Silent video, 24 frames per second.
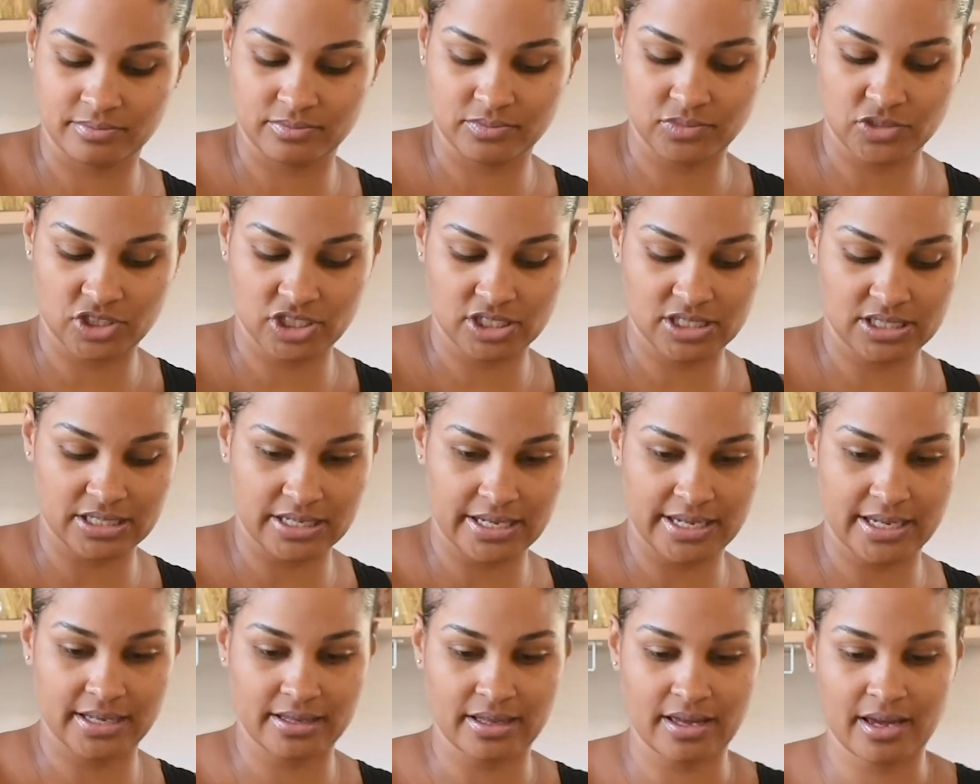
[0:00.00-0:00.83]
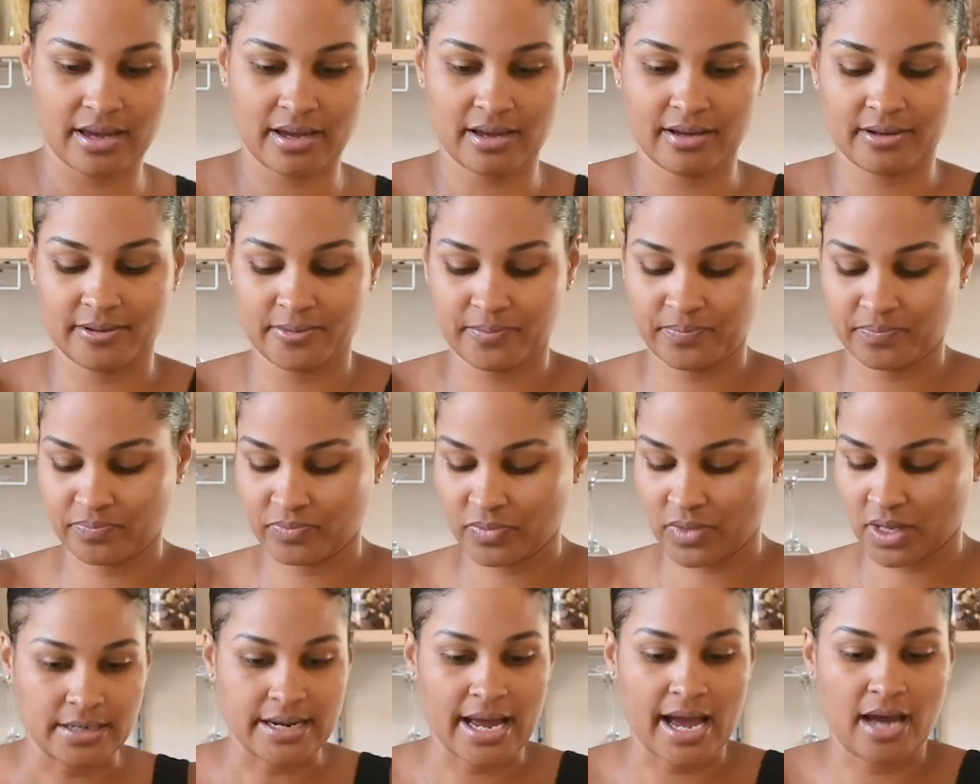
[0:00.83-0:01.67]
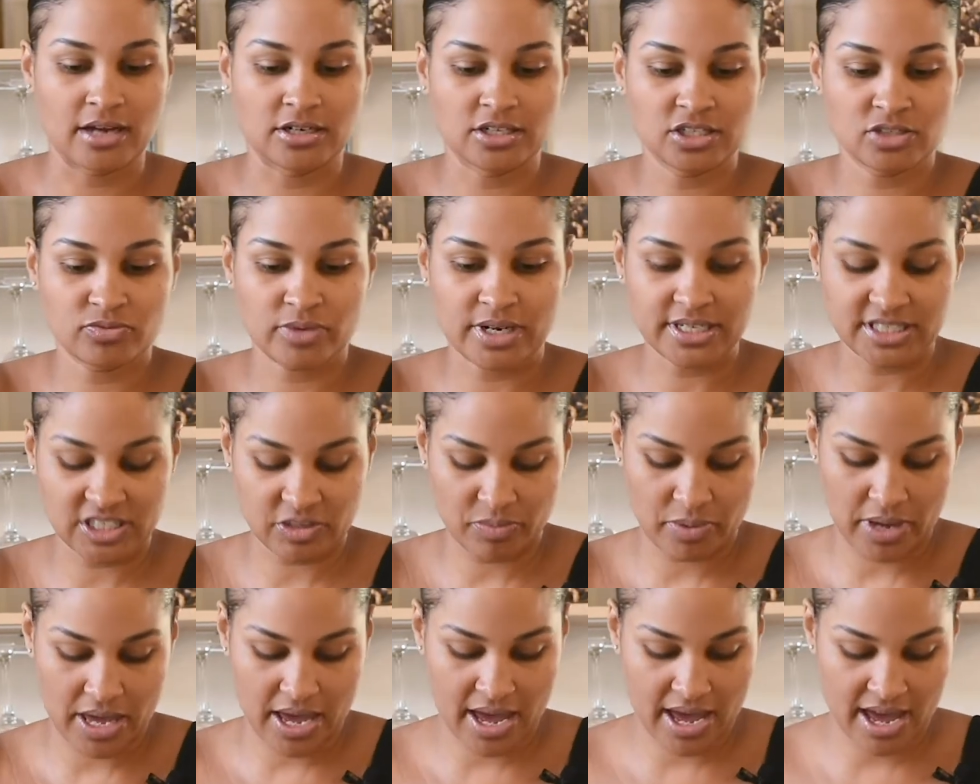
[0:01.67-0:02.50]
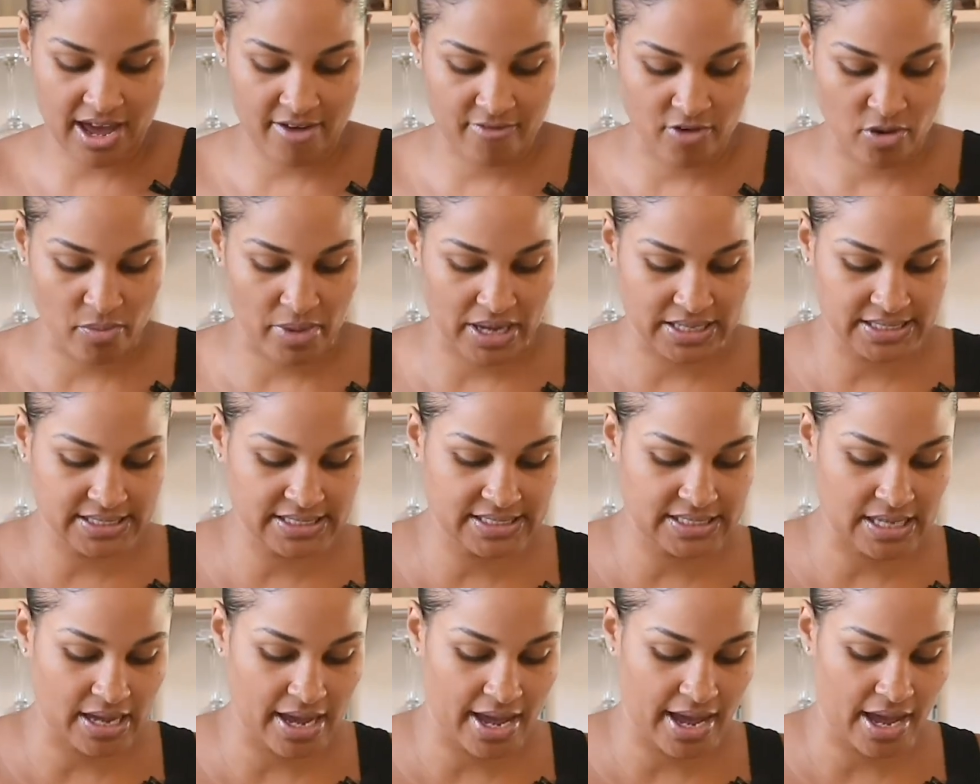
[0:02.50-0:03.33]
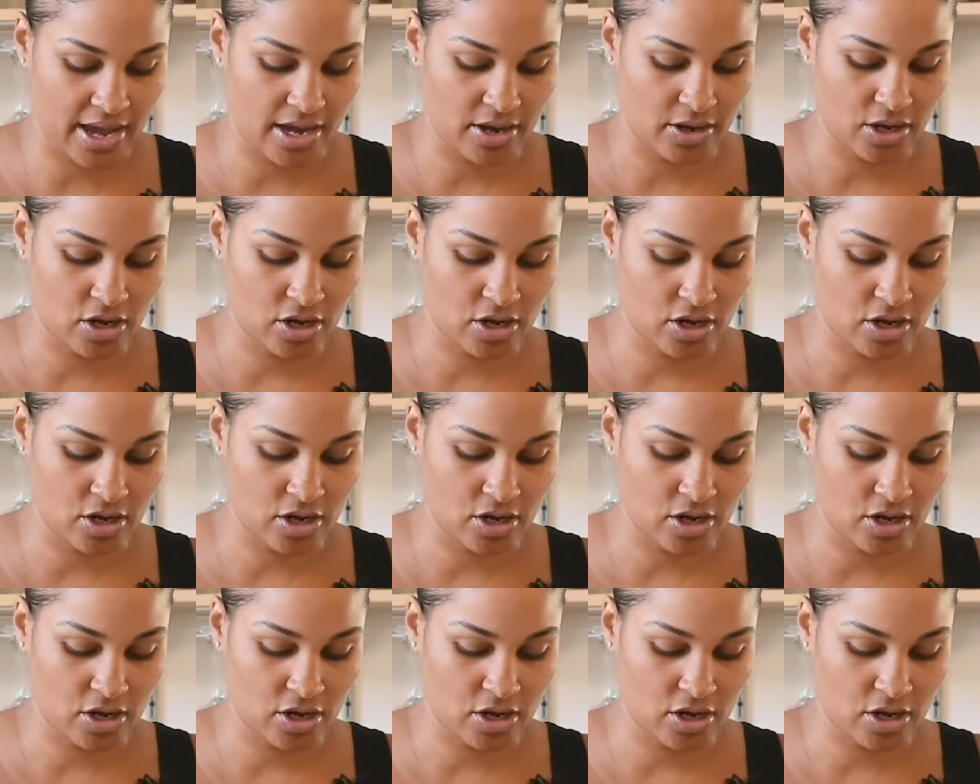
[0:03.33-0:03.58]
Just like that. Now this recipe I have on my site